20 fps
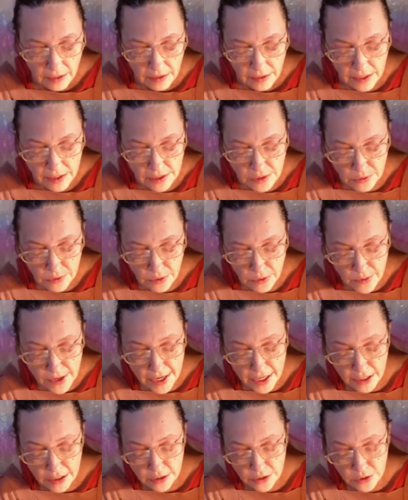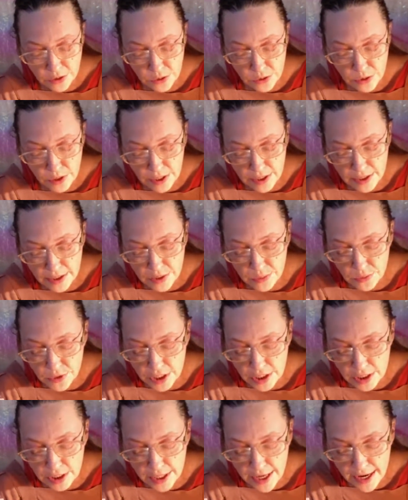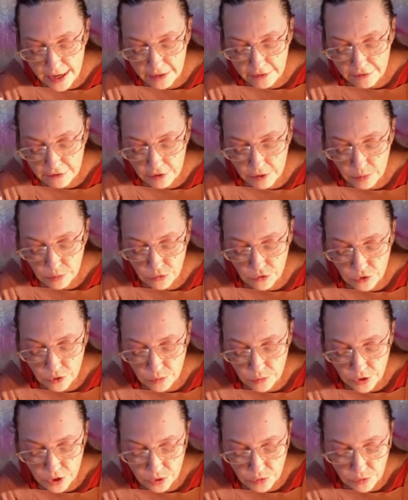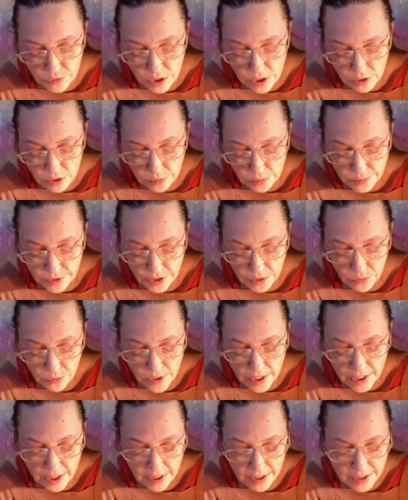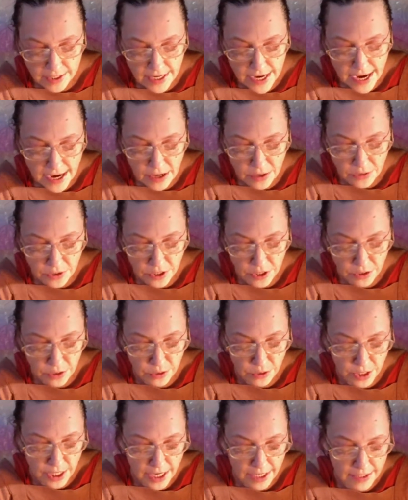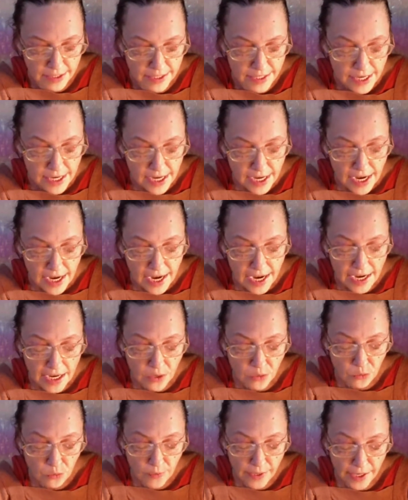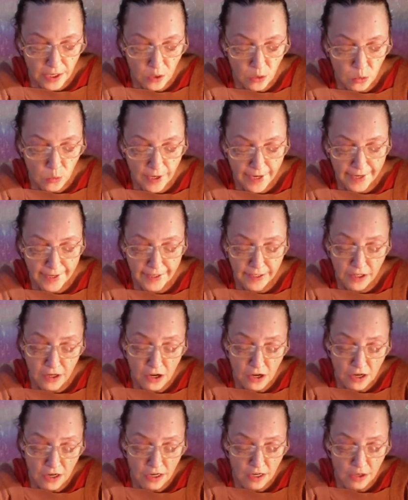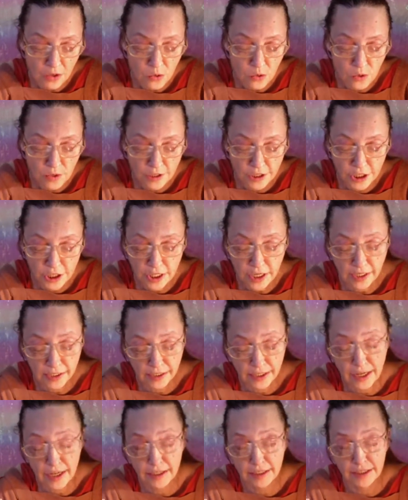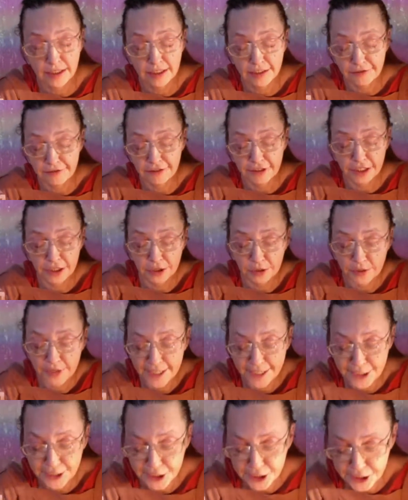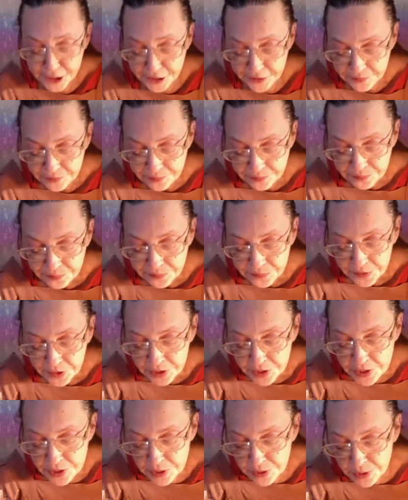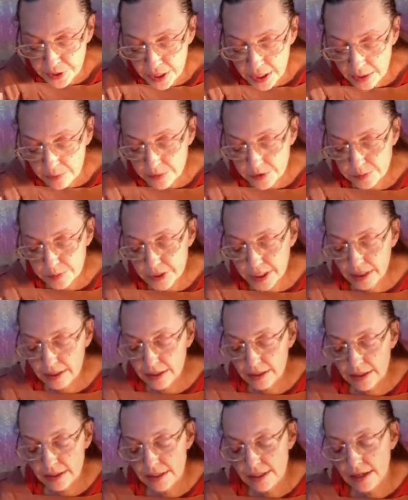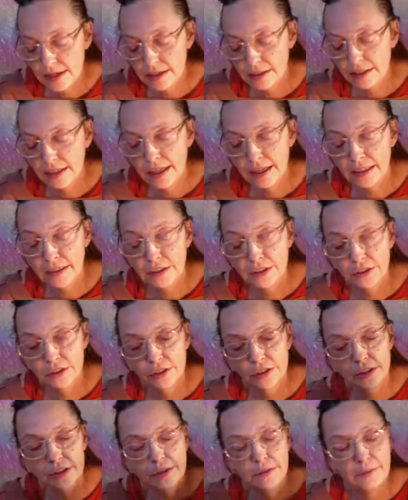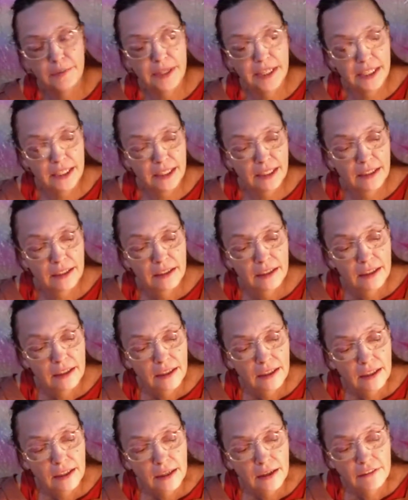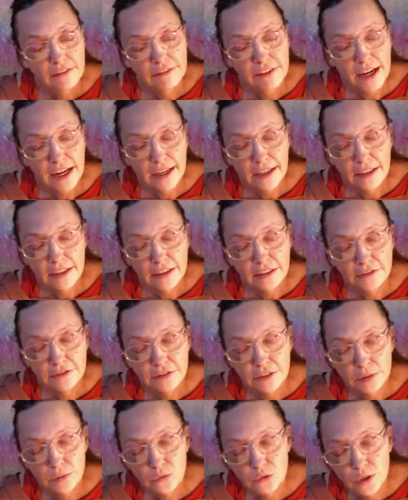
This required doors which led from room to room in what is now known as a railway car or shotgun configuration, so named because a gun could be fired from